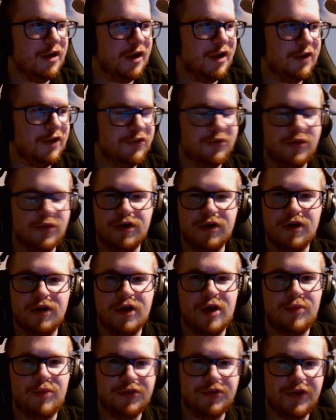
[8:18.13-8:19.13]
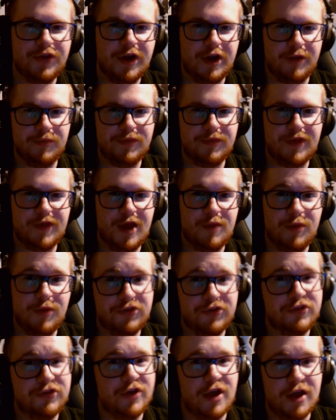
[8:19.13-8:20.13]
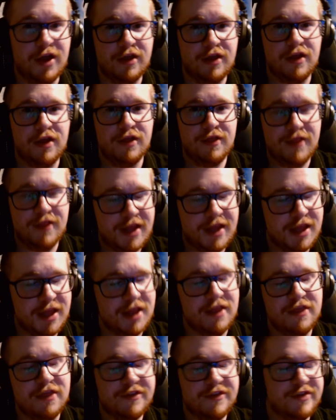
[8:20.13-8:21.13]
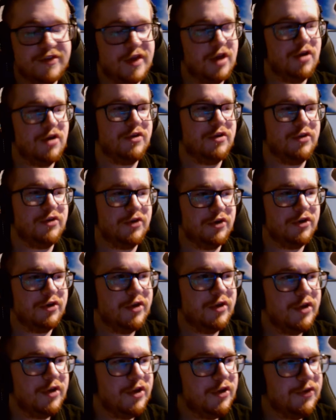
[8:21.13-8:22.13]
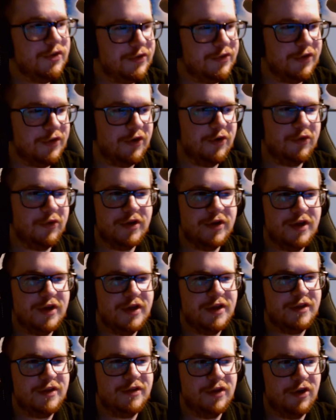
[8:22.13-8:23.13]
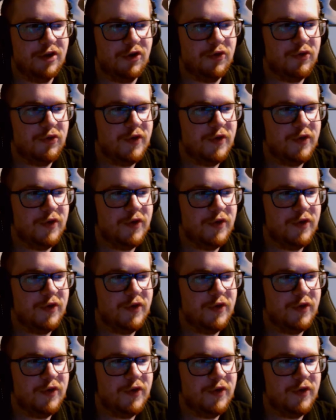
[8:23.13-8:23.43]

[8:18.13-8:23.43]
on Twitter a couple times how much I like this character. So, you know,